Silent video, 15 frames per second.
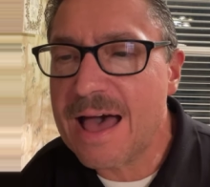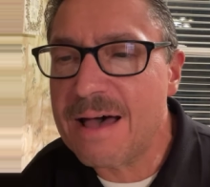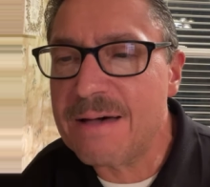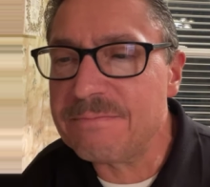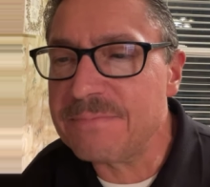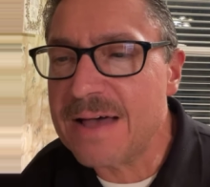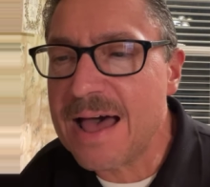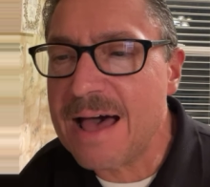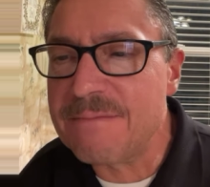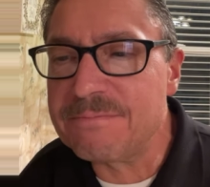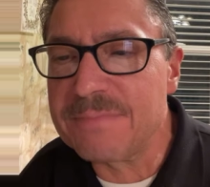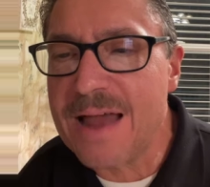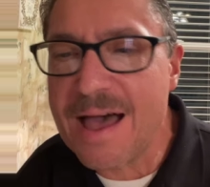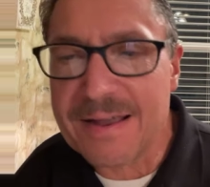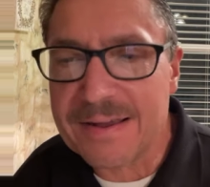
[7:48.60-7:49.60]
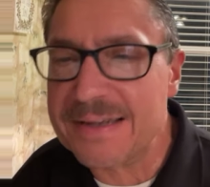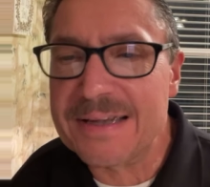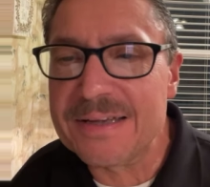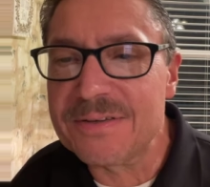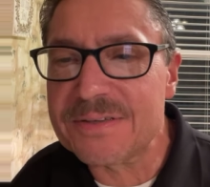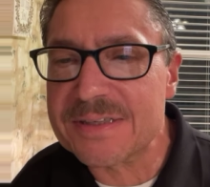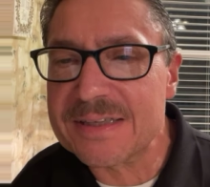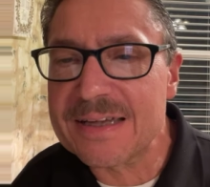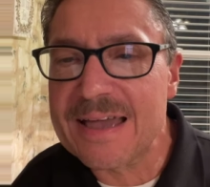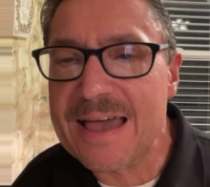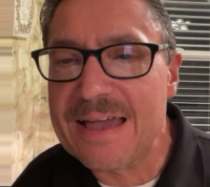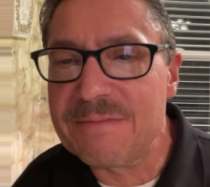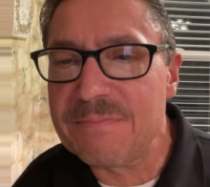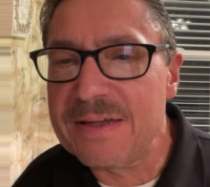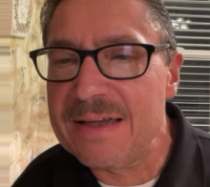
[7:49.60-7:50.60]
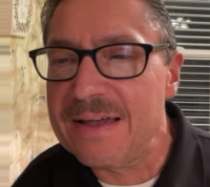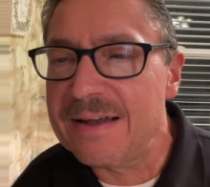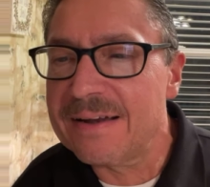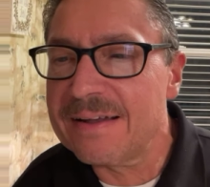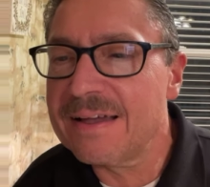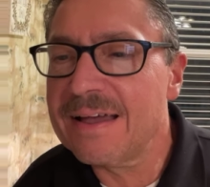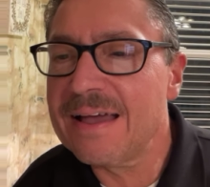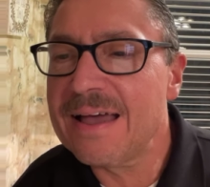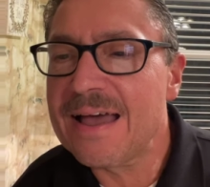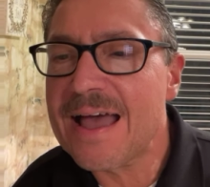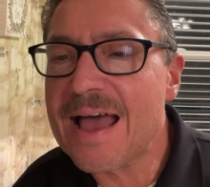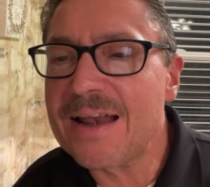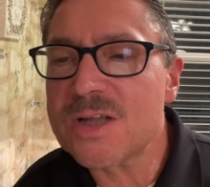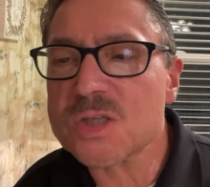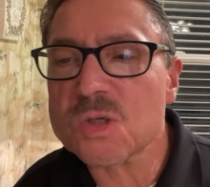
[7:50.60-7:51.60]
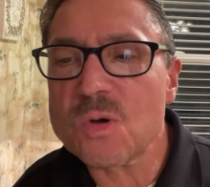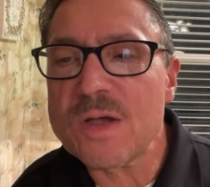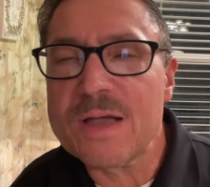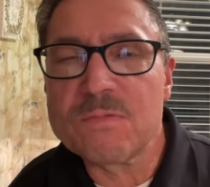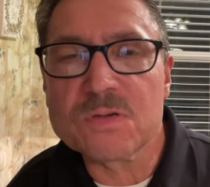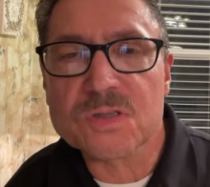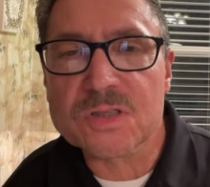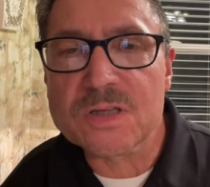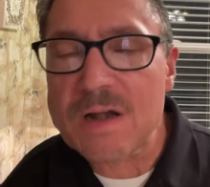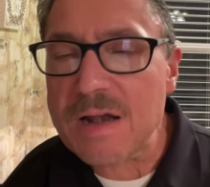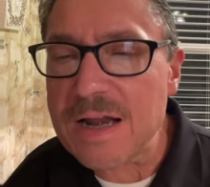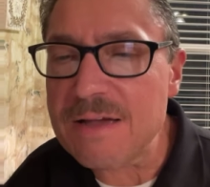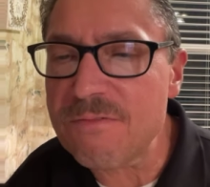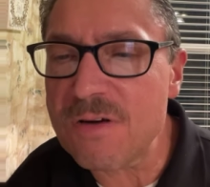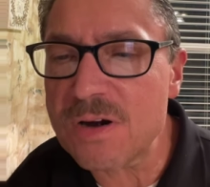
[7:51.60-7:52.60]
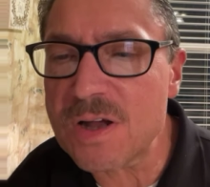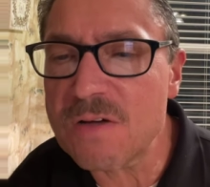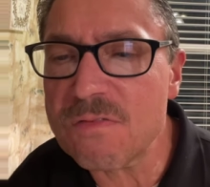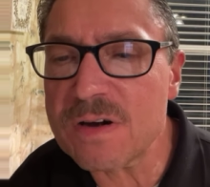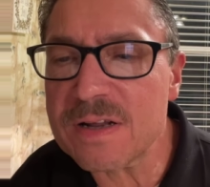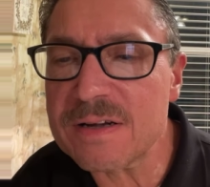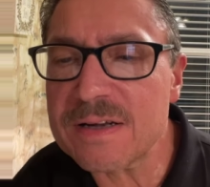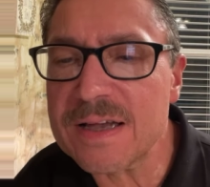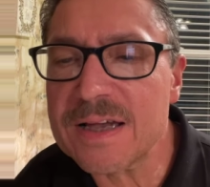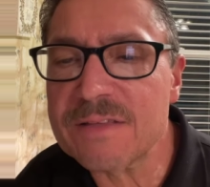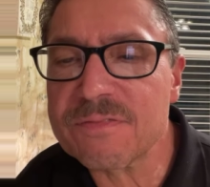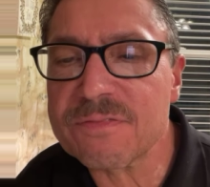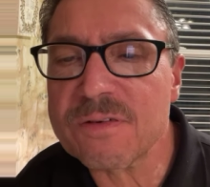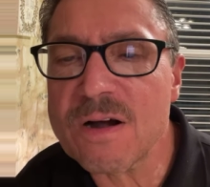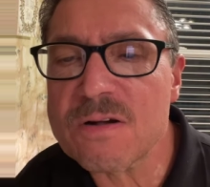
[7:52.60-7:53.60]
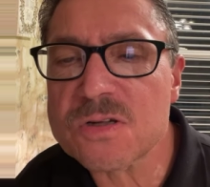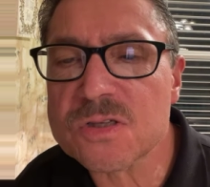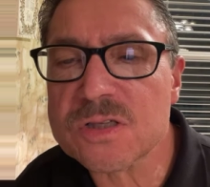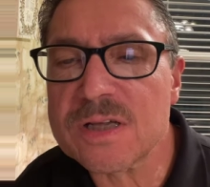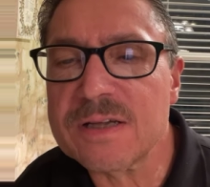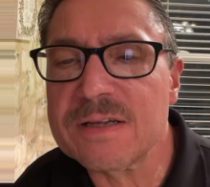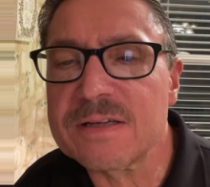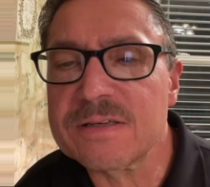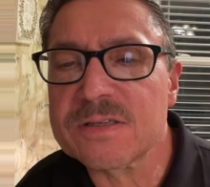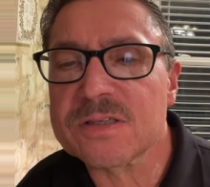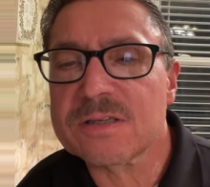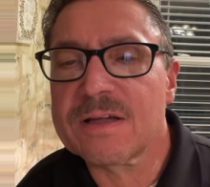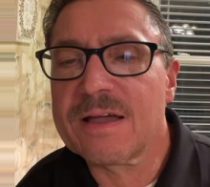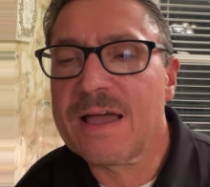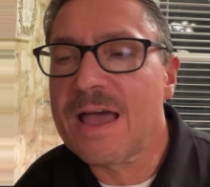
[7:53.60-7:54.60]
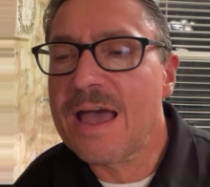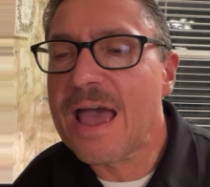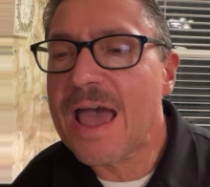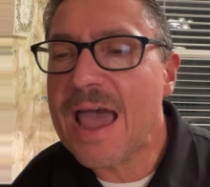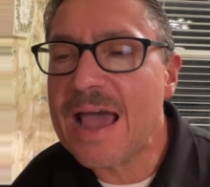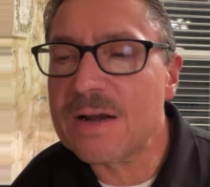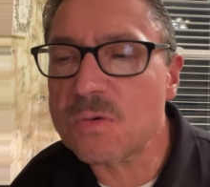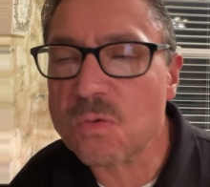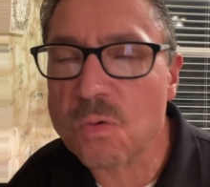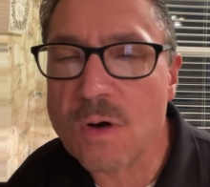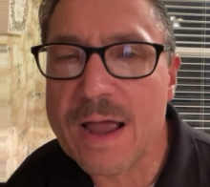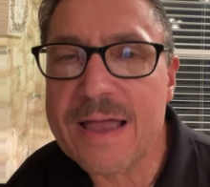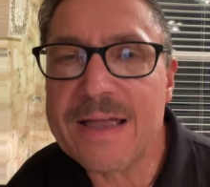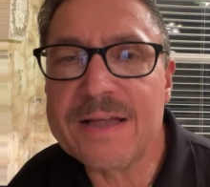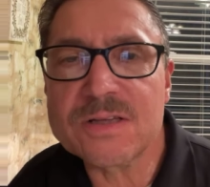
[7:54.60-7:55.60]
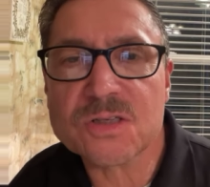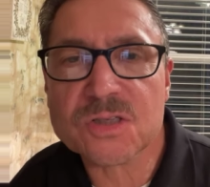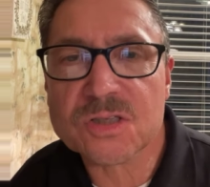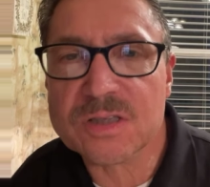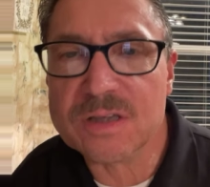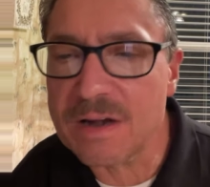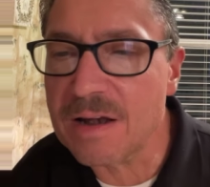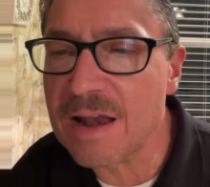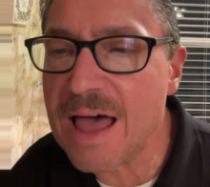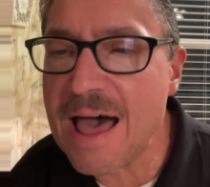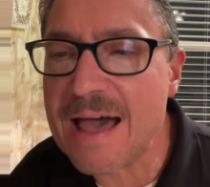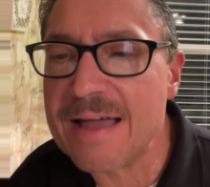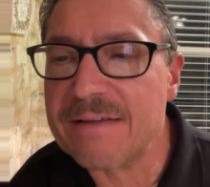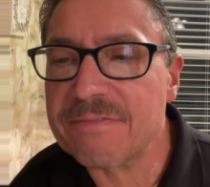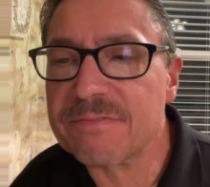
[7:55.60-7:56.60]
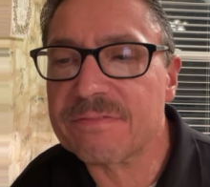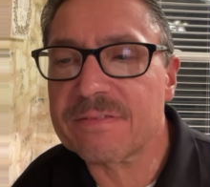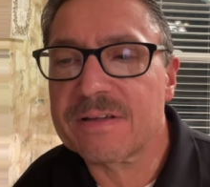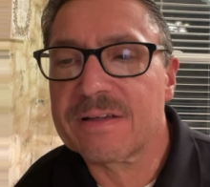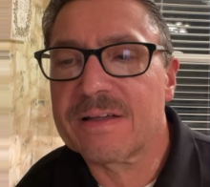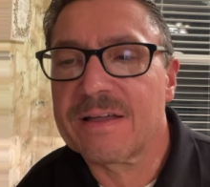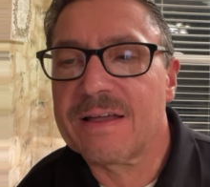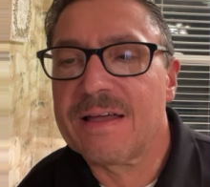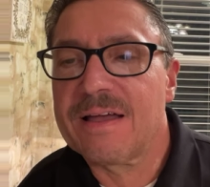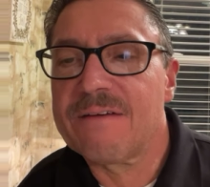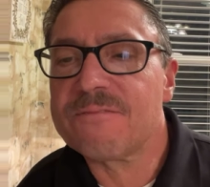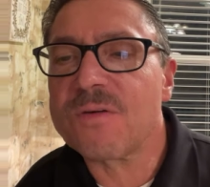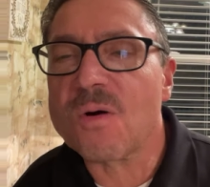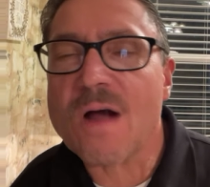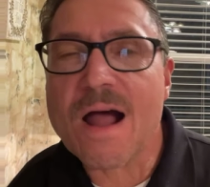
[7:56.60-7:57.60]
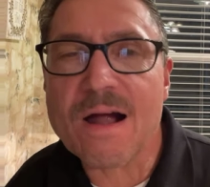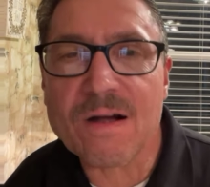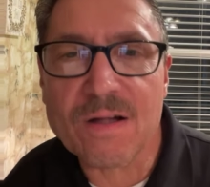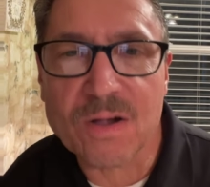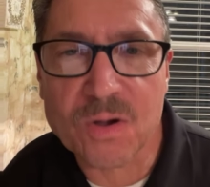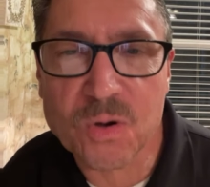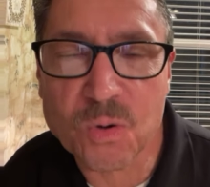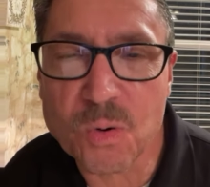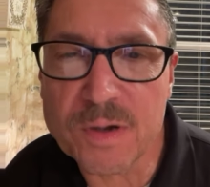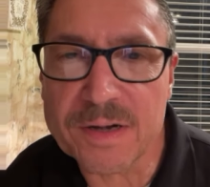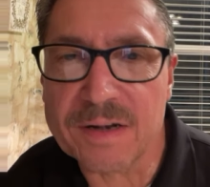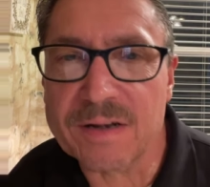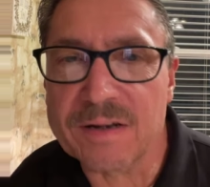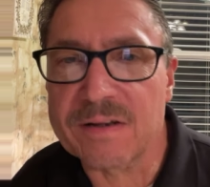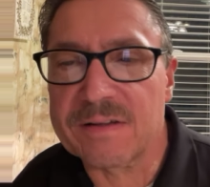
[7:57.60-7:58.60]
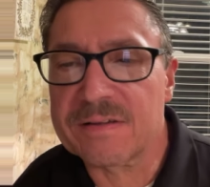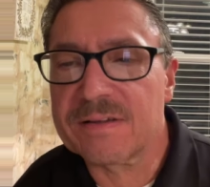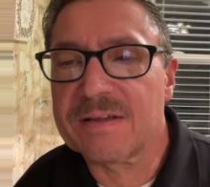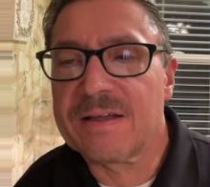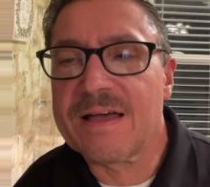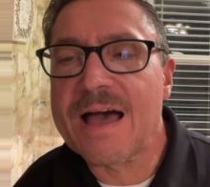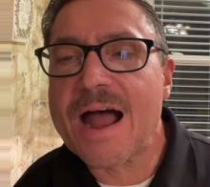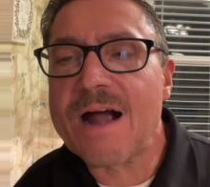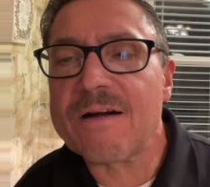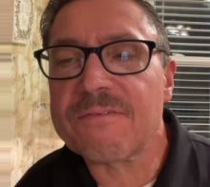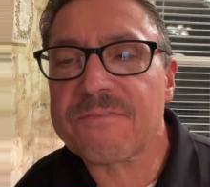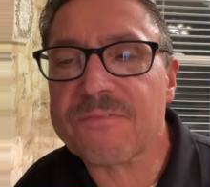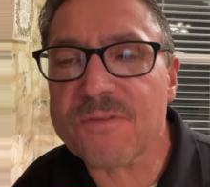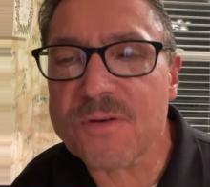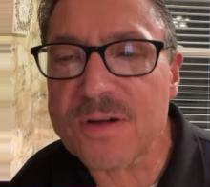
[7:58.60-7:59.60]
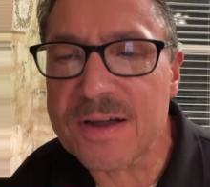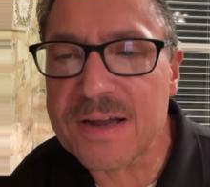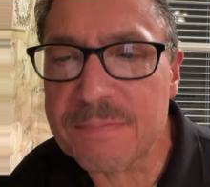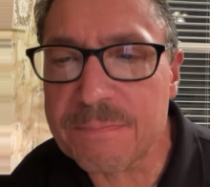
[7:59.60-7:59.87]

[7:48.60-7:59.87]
I'm, I'm not guilty. Amen. Hallelujah. So he was delivered over to death for our sins and raised to life for our acquittal, our free